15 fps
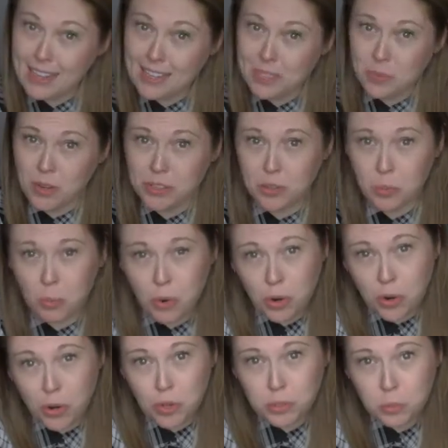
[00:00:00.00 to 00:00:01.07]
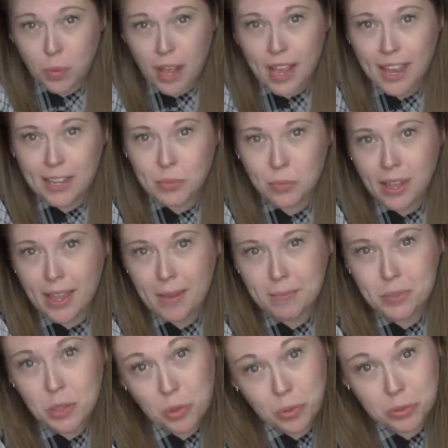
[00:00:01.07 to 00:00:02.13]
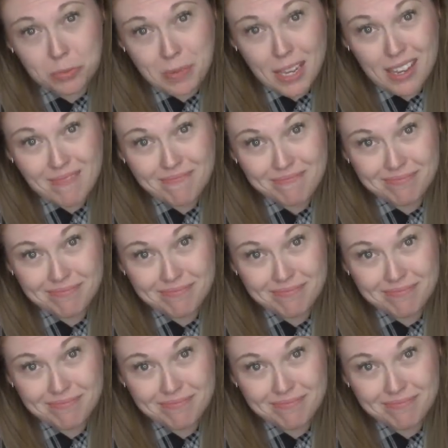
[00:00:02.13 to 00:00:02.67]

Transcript: is what the World Wide Web told me.